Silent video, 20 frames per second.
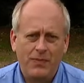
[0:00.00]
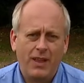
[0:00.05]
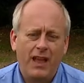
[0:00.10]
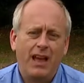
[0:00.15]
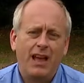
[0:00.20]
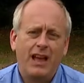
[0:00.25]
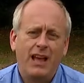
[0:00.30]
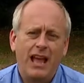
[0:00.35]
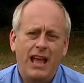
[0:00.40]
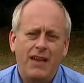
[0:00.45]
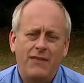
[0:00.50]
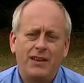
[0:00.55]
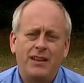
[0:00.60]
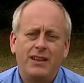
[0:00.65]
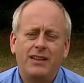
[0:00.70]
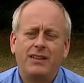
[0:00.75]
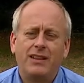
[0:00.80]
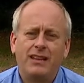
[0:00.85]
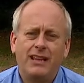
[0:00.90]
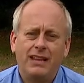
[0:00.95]

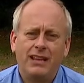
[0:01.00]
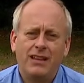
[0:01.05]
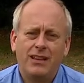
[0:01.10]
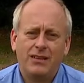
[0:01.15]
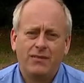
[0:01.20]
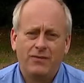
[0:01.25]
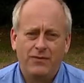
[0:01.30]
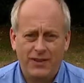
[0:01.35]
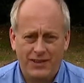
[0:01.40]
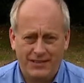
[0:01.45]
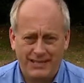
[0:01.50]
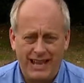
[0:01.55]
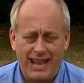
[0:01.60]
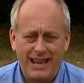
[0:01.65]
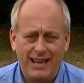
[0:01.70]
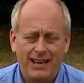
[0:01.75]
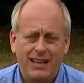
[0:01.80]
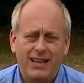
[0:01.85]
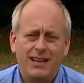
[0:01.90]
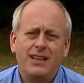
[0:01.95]
having the first
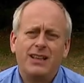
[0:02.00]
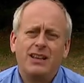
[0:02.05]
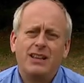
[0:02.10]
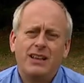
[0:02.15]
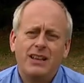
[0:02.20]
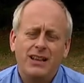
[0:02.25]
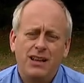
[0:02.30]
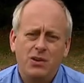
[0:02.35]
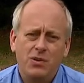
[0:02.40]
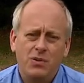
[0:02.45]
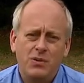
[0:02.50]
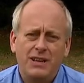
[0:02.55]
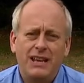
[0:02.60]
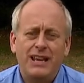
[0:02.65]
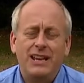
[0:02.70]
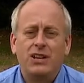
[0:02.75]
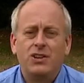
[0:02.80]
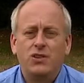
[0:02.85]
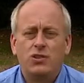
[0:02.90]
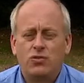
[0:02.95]
aider who's
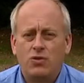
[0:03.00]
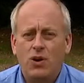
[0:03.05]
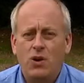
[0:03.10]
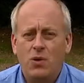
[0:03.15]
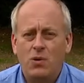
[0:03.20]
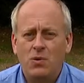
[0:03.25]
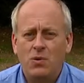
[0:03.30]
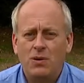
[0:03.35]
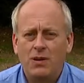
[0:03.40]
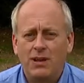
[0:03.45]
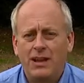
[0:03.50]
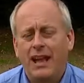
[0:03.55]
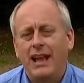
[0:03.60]
in control,